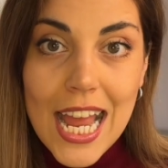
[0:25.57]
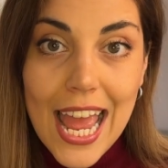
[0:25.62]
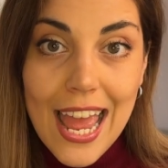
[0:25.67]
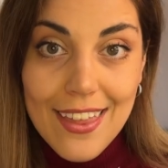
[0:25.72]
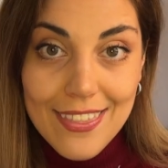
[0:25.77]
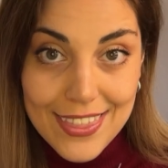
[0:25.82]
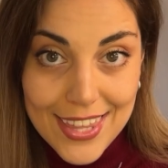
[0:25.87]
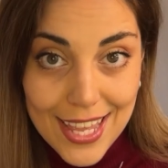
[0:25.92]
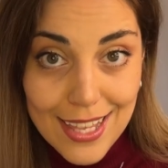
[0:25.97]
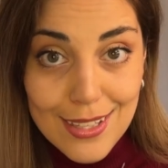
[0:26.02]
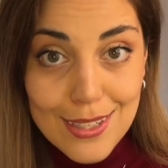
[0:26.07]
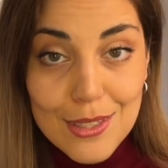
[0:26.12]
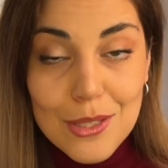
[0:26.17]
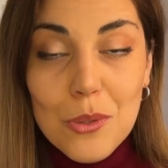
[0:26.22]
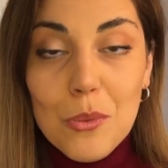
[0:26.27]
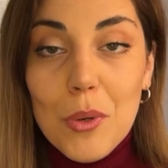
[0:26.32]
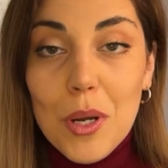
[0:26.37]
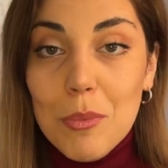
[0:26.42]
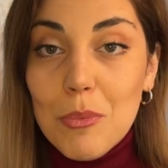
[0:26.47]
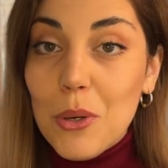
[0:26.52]
and
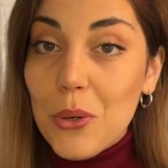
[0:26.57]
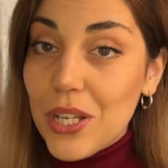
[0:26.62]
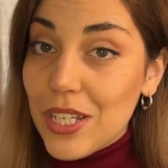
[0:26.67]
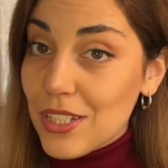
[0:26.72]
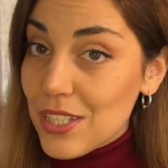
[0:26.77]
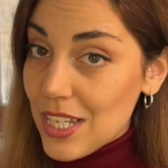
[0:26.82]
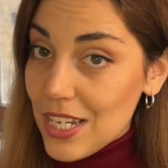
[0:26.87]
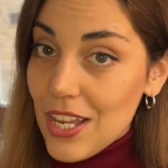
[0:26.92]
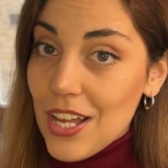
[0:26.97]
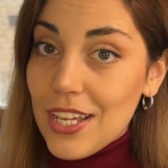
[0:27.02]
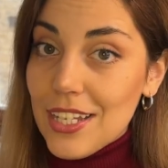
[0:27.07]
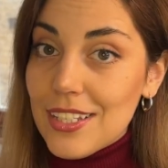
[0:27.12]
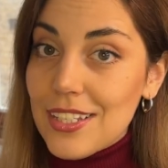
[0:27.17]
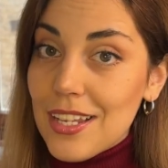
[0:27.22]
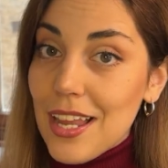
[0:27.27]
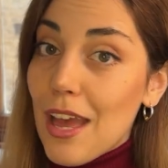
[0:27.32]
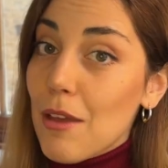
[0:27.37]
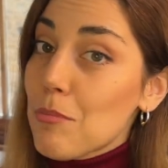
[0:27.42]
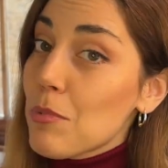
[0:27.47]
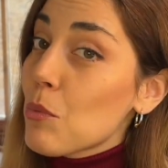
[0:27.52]
that's where I'm going tonight.
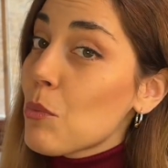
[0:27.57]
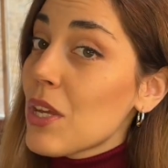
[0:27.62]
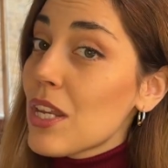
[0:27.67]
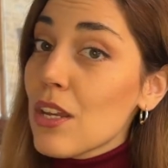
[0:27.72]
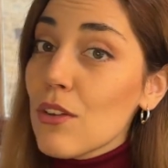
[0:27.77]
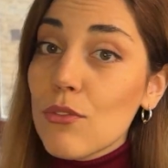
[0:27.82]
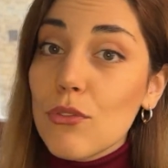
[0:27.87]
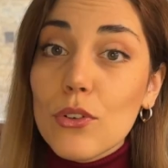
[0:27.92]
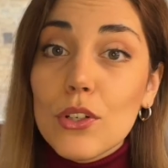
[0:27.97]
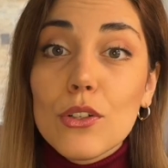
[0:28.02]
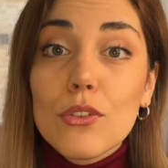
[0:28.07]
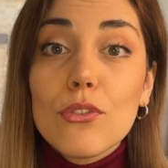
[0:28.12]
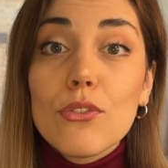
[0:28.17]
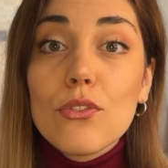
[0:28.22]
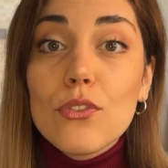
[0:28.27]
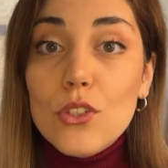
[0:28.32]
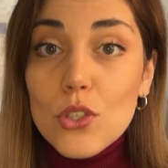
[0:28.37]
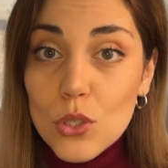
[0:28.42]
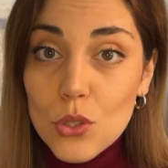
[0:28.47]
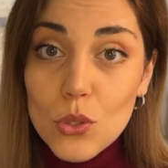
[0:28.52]
I've been waiting for a
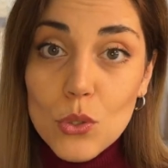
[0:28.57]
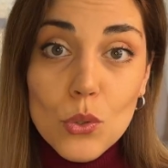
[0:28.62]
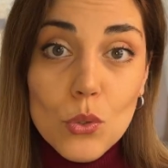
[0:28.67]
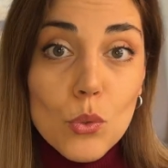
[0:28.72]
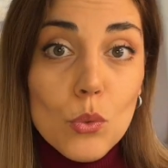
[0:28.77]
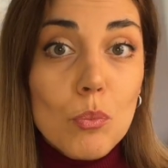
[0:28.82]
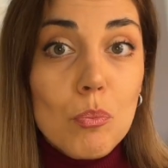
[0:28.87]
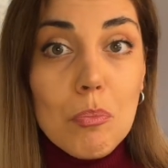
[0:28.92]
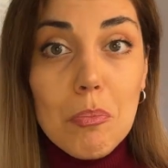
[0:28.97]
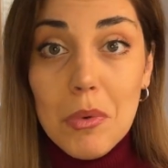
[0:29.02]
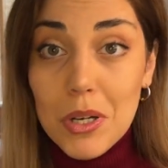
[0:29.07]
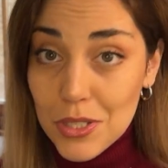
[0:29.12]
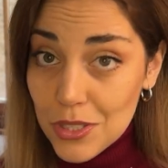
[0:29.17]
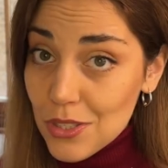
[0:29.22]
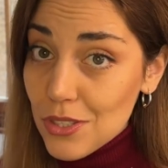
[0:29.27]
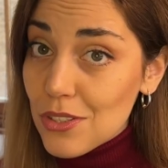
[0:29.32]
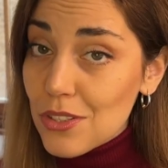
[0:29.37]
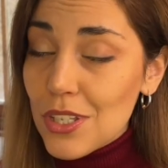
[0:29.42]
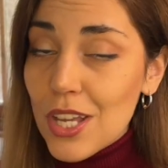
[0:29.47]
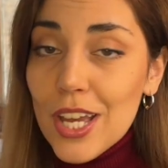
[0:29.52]
few
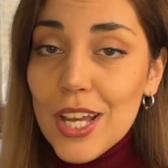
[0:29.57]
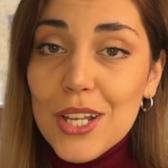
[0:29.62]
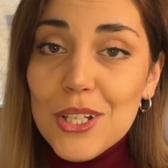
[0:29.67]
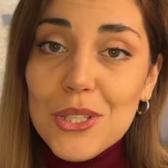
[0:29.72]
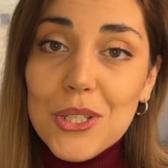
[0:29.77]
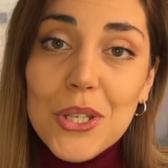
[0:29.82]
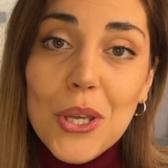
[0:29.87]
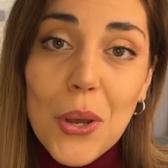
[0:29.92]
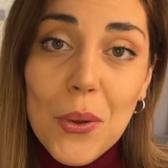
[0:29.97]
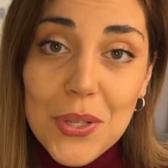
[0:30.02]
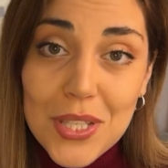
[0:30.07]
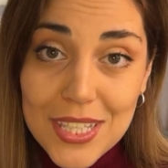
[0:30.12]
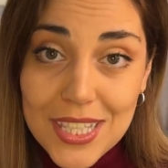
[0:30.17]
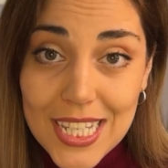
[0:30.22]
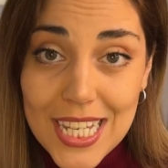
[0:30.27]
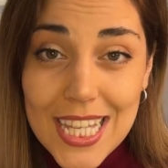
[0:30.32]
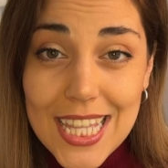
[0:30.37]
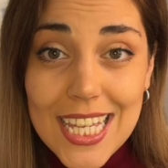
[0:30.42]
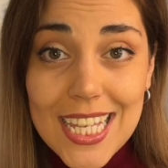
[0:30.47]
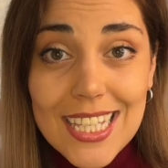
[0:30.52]
months to go and
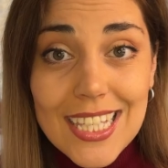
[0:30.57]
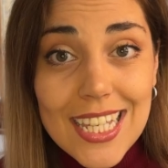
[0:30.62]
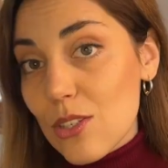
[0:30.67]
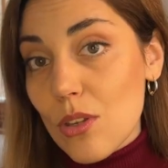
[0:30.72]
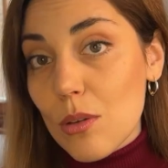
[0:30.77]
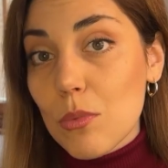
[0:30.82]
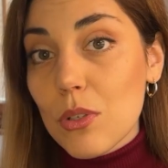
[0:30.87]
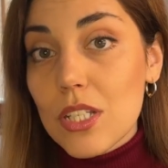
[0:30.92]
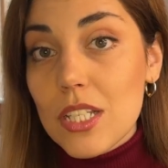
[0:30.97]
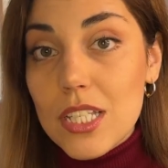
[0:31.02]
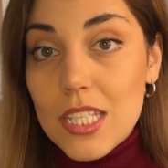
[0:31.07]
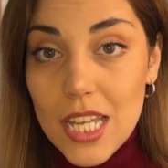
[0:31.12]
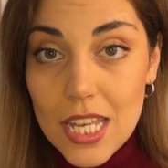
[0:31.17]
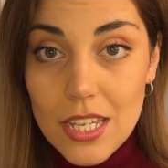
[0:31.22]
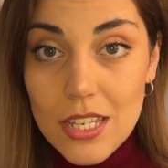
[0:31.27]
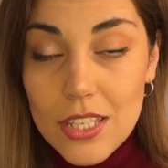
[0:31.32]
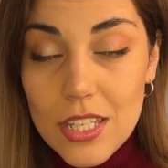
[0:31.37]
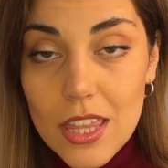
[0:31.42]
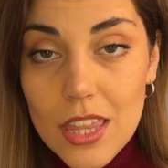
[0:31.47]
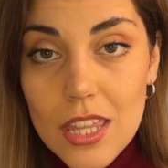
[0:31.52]
see this, so I'm going to take
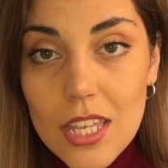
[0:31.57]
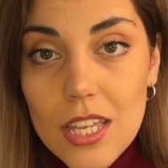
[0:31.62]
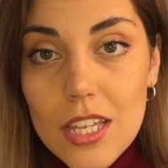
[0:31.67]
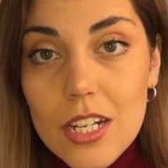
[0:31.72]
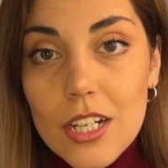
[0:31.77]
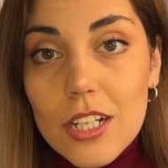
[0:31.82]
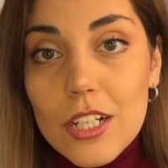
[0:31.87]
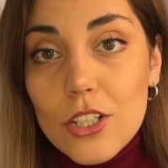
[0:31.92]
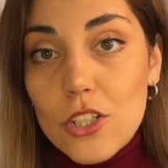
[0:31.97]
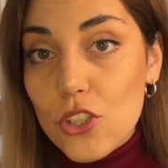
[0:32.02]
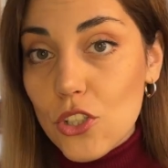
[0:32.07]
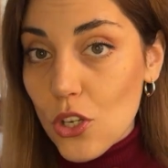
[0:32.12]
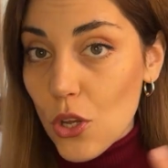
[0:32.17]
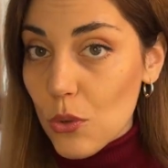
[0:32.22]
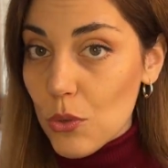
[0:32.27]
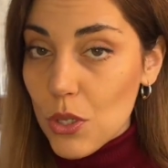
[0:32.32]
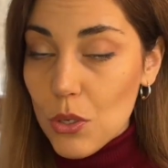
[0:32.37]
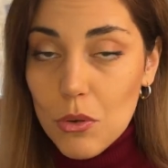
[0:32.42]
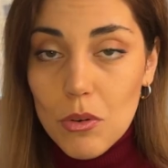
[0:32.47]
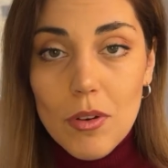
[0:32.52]
you to theatre, show
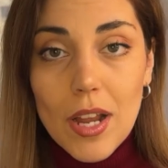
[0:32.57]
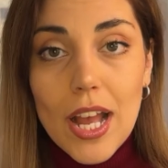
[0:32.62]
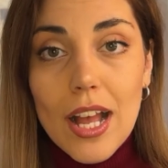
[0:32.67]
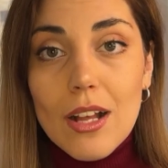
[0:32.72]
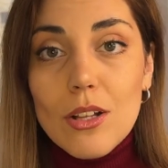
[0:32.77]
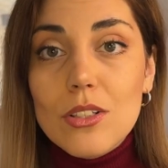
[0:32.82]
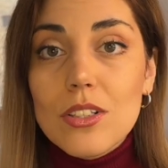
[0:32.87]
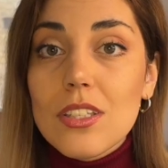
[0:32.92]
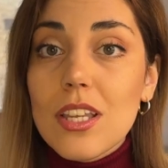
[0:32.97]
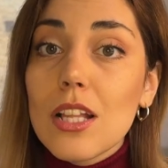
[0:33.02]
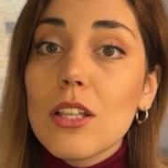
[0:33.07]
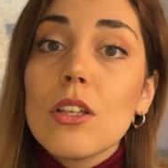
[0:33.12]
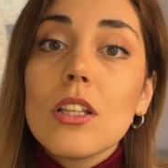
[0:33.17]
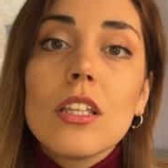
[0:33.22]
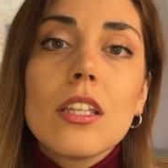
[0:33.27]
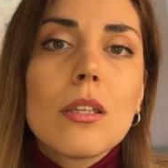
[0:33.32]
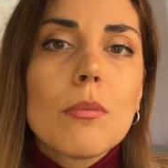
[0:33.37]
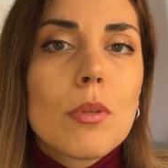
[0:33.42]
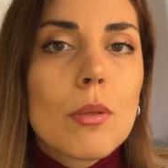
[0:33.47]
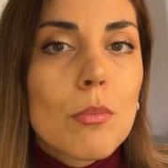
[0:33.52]
you around, tell you a
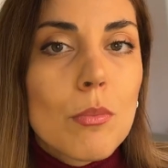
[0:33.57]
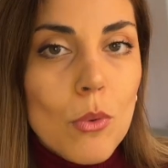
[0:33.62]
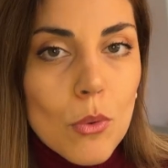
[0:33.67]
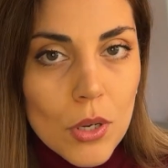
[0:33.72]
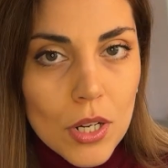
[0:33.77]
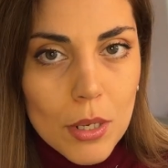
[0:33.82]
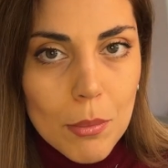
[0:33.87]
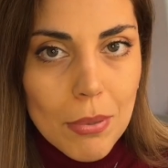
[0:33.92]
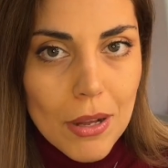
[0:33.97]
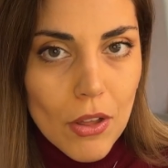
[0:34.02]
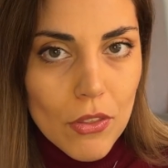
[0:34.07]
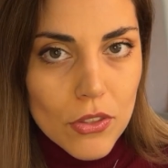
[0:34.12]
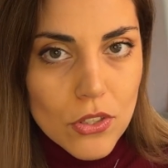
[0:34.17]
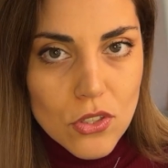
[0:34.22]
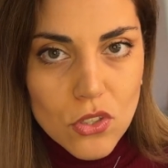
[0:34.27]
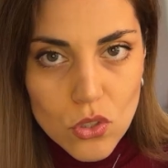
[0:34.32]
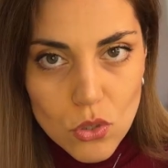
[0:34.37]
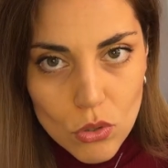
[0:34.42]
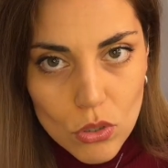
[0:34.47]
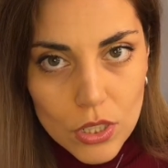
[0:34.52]
little bit more about the
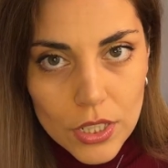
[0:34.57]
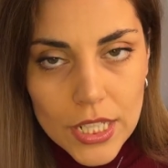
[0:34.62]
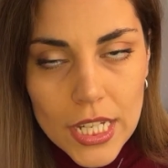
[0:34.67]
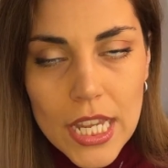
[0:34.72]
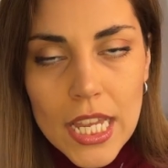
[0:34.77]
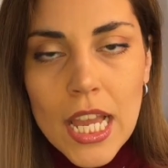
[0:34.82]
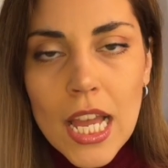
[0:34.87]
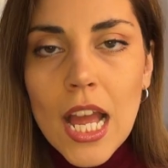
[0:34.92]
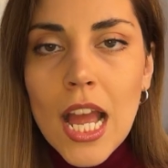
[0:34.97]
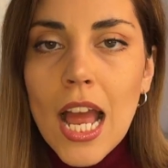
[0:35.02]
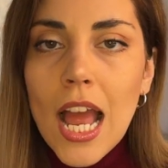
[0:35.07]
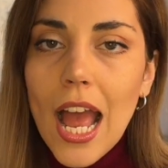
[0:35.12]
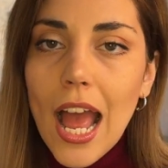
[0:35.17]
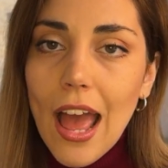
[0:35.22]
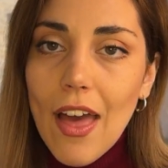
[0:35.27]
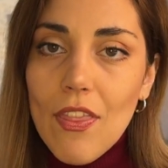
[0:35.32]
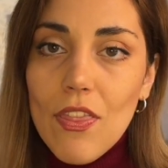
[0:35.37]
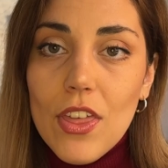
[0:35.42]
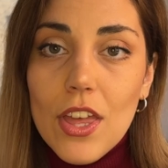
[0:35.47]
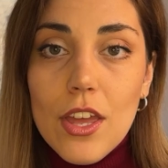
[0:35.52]
story,
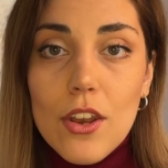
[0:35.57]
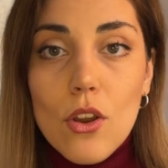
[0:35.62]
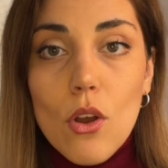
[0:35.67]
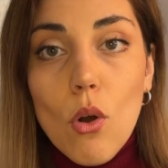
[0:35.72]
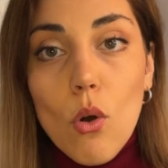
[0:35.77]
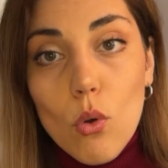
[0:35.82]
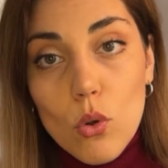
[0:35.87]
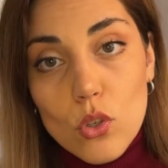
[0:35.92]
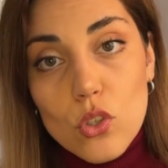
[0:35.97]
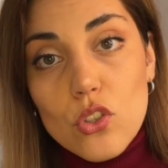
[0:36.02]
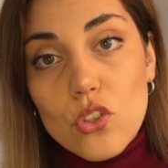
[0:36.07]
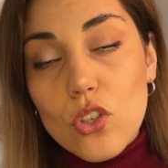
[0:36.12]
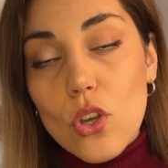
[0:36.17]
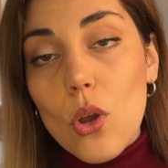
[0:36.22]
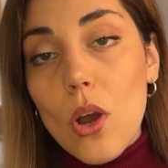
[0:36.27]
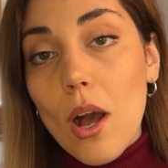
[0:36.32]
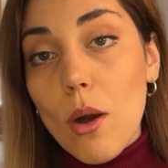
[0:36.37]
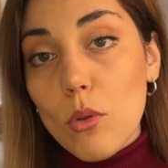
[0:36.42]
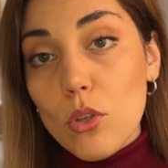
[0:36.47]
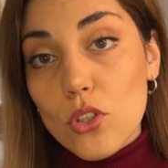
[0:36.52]
and then
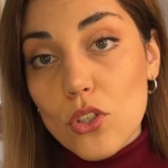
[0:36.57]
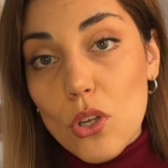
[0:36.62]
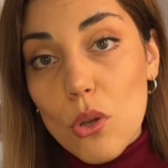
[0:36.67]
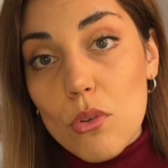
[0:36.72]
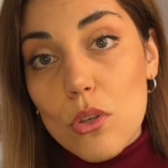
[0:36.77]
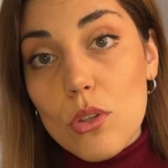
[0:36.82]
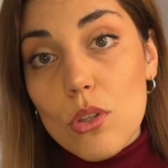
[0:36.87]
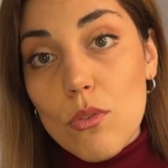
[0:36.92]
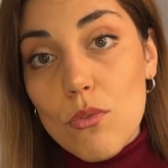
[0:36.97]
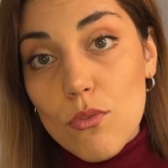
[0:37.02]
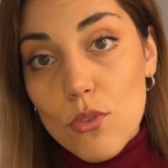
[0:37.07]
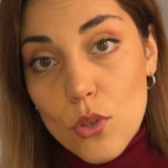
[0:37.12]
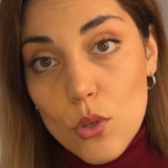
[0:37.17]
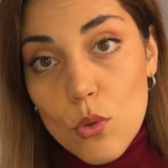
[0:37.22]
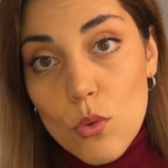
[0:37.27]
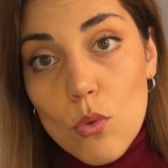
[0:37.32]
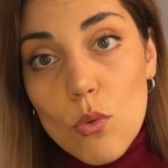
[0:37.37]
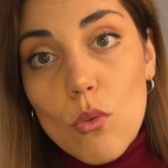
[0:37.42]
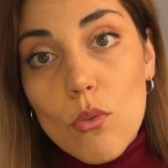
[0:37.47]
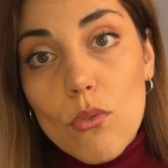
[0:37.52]
also I will show you the
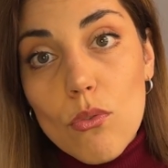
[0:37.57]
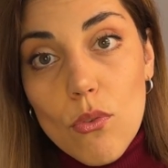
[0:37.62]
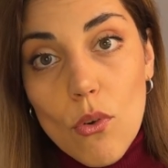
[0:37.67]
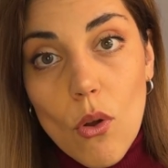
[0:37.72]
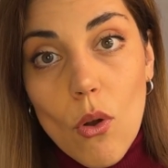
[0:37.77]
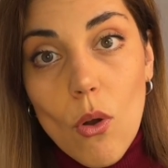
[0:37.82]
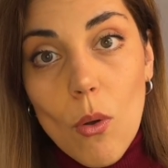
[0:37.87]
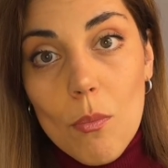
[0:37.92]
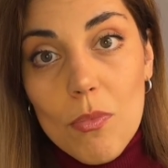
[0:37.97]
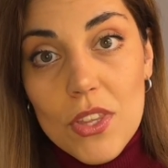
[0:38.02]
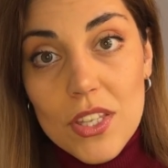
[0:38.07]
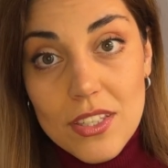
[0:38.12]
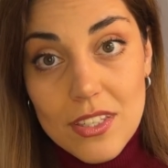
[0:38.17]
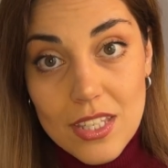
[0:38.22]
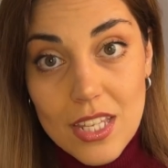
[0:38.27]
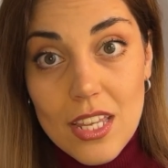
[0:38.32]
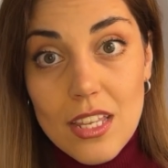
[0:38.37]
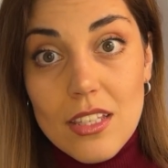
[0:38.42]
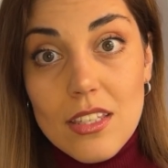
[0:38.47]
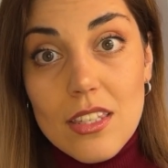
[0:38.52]
view from the
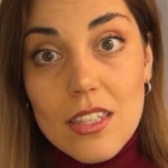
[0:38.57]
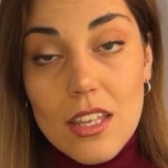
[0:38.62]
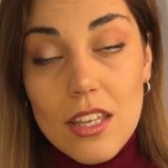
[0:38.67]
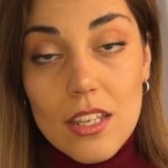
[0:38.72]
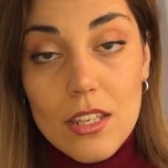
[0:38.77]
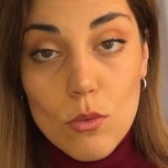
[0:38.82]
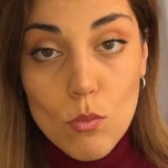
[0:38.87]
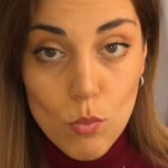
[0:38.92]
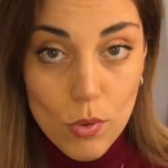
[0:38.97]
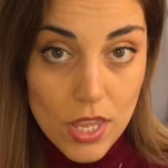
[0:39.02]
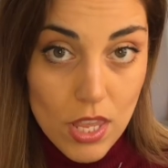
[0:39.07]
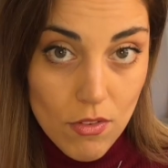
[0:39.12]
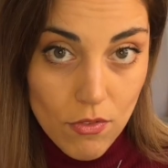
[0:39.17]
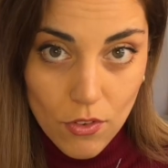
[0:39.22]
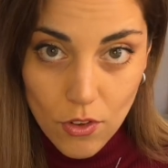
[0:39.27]
seats that we've